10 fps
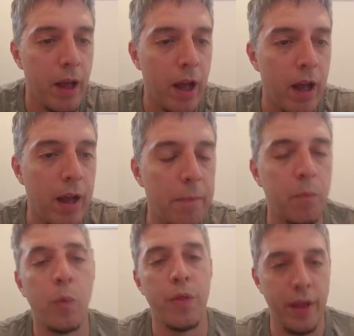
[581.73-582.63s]

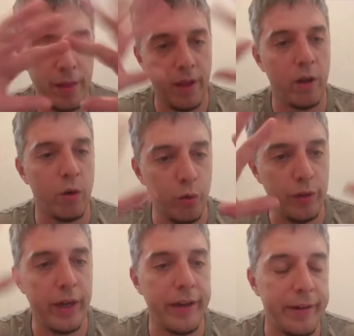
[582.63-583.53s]
within the
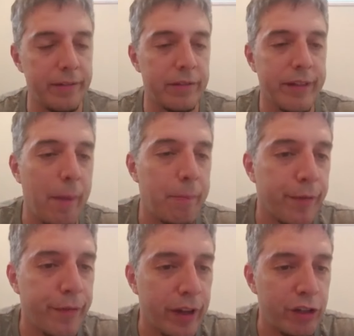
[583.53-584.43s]
whodunit type
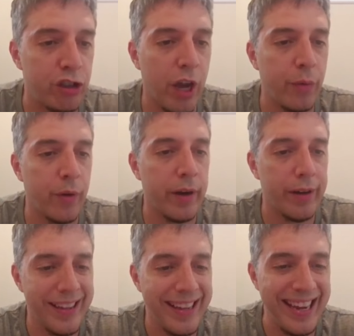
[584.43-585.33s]
of genre
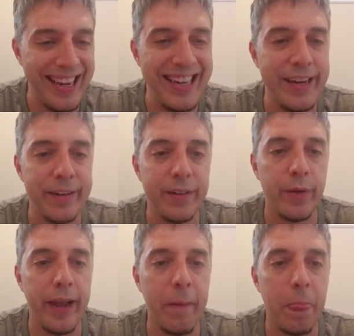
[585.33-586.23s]
in here,
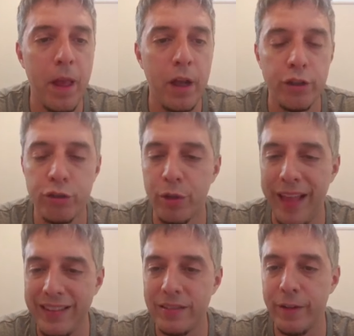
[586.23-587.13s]
okay? So
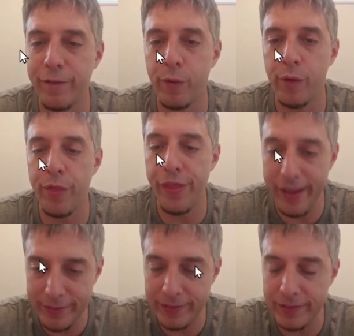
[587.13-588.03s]
that's it for
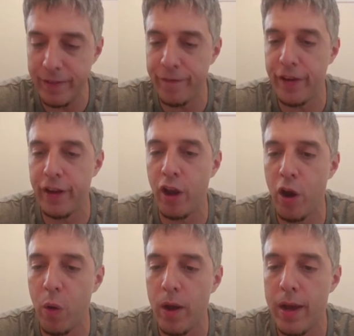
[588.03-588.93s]
this
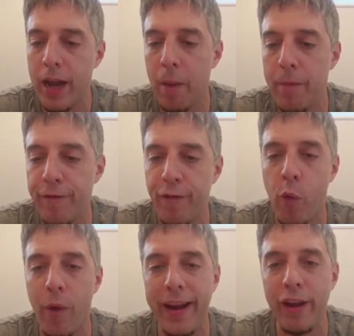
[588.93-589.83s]
video. Now,
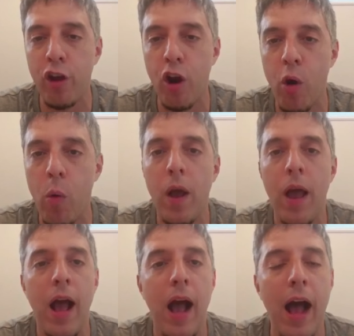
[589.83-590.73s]
before I go,
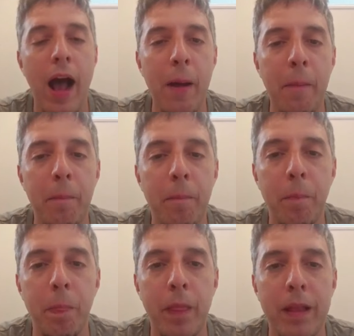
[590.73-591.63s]

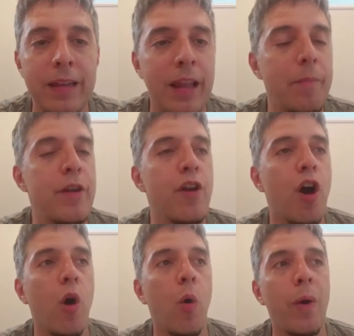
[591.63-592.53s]
let me
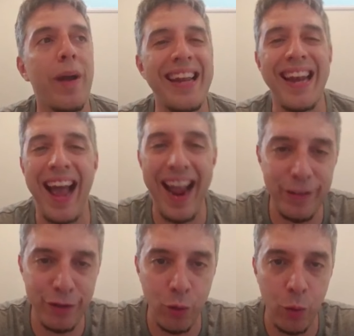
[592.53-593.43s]
know in
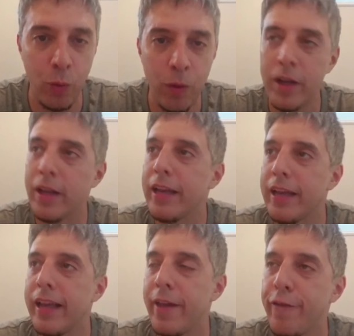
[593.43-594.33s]
high school
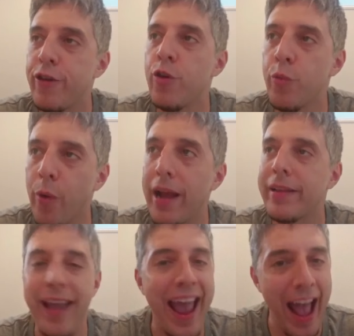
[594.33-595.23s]
if you
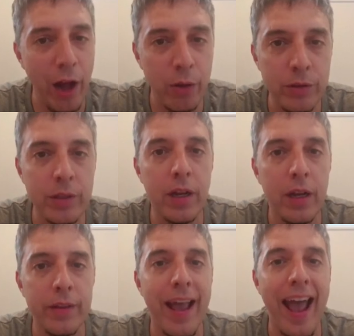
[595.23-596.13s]
read The Hound
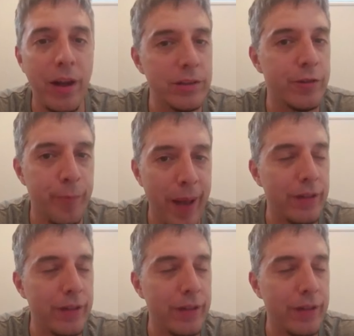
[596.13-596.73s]
of